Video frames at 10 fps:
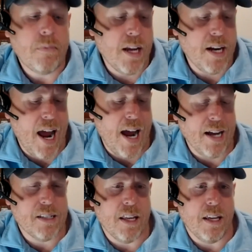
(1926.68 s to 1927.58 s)
And
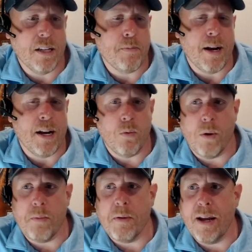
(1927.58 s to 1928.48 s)
as these men and
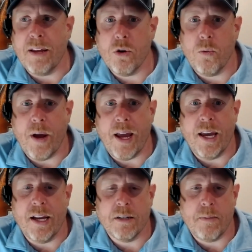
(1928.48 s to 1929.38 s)
women made their
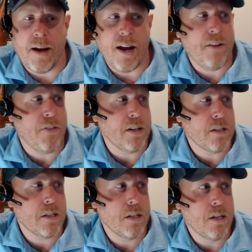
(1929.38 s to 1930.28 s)
way into my
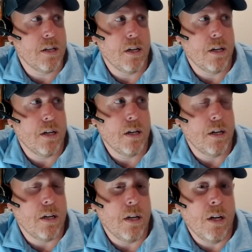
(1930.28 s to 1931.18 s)
office,
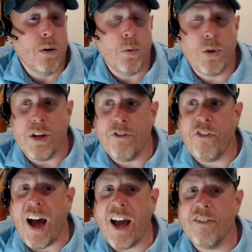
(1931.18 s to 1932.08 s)
within
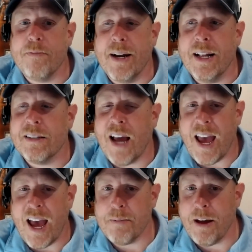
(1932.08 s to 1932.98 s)
5 minutes, I
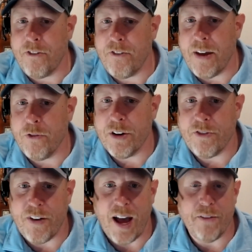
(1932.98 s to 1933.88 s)
had my favorite
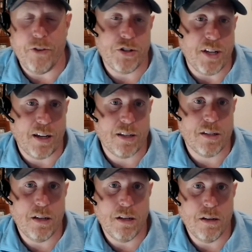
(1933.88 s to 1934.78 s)
5 or
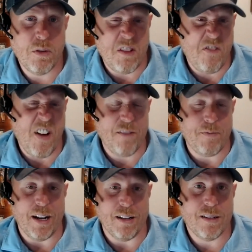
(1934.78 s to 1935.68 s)
6. Within 5
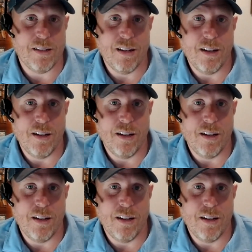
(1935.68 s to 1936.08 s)
minutes.